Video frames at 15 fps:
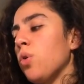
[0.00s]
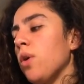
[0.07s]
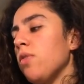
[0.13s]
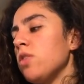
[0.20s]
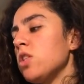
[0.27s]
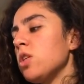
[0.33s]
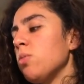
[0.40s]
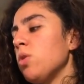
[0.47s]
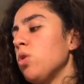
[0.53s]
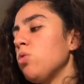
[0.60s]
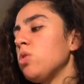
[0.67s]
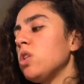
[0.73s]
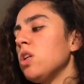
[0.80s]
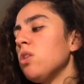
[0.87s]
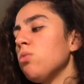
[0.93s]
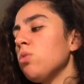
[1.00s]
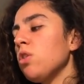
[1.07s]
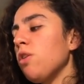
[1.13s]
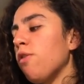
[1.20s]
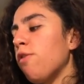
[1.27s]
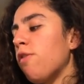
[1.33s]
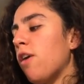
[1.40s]
even someone who didn't
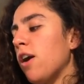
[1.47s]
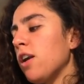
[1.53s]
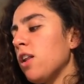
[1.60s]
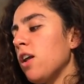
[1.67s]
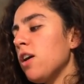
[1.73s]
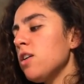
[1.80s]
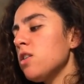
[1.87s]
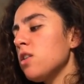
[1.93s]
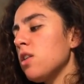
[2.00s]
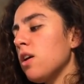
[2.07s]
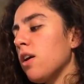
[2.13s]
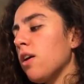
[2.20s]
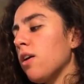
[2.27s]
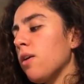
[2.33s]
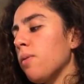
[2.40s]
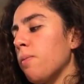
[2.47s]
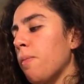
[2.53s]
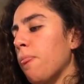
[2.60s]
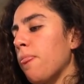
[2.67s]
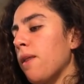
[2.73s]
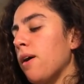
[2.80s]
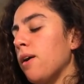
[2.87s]
really finalize their